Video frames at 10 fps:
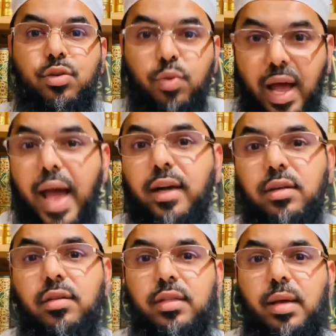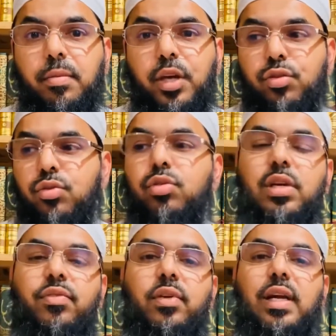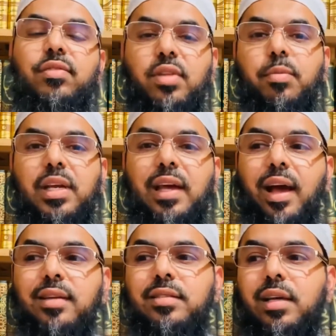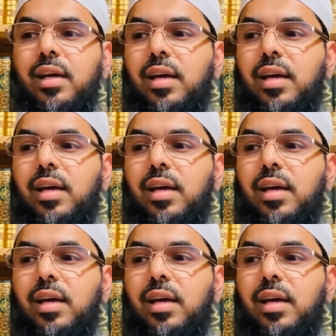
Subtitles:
to act on them is no different if somebody has